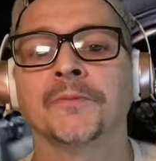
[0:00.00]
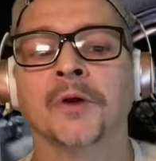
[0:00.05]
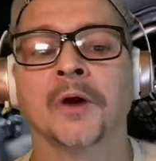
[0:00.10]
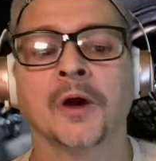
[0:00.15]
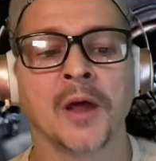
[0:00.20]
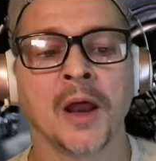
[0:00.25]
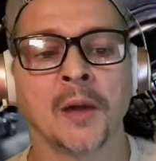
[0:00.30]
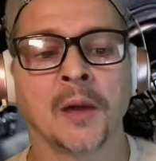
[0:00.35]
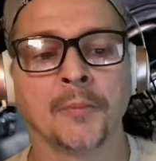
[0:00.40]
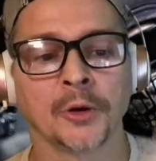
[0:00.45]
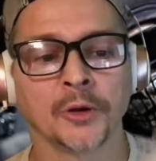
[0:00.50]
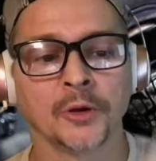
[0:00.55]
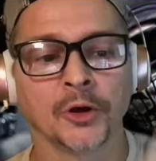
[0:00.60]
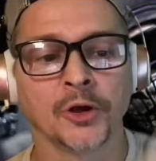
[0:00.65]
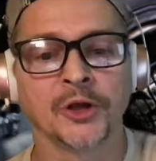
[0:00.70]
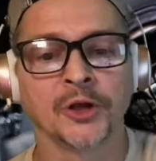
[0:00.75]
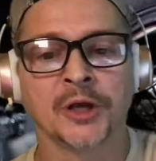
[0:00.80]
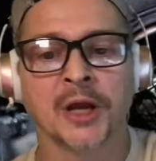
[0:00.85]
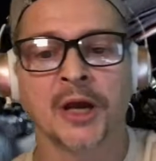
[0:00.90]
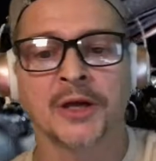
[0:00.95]
All right. I'm going to
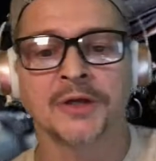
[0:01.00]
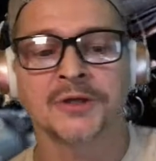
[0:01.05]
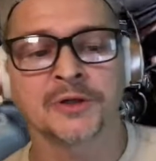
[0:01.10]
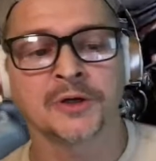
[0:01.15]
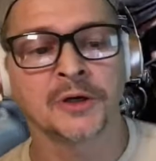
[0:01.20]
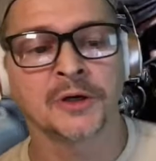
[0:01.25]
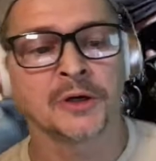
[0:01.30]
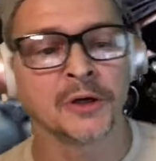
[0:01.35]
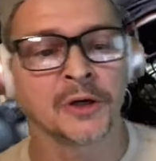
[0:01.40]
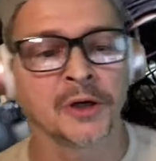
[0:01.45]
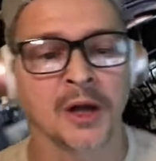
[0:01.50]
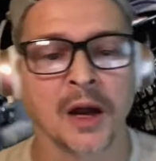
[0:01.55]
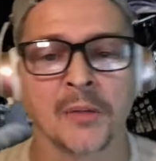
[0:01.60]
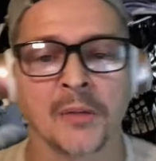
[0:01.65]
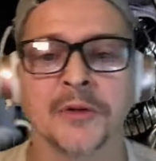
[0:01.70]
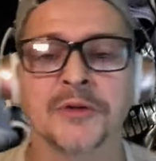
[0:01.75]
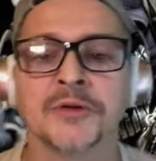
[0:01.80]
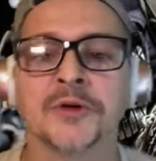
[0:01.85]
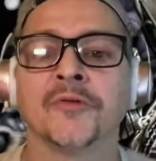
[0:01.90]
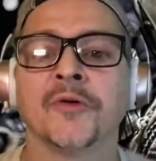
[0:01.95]
look at you guys' uh, uh,
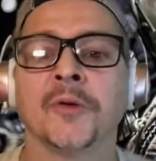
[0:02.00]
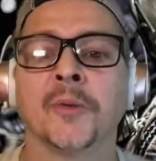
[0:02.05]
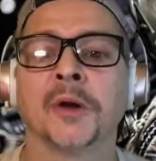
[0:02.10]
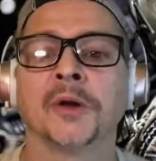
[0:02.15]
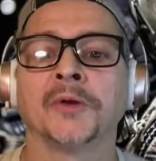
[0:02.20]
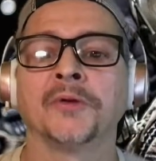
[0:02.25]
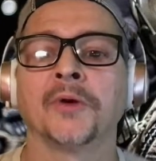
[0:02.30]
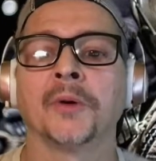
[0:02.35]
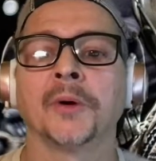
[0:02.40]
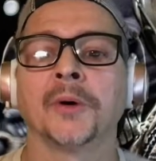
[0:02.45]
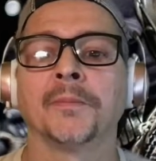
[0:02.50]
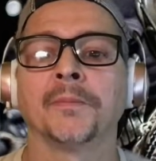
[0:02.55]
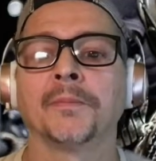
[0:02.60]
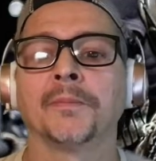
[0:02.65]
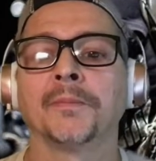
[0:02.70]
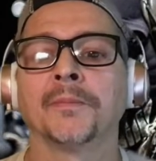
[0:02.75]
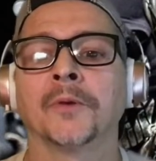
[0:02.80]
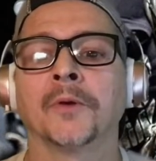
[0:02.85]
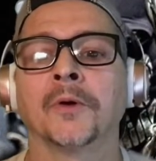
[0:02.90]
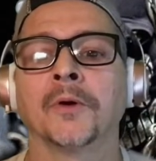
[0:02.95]
comments over while I do
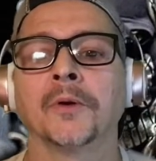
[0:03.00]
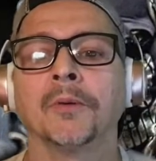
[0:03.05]
it. All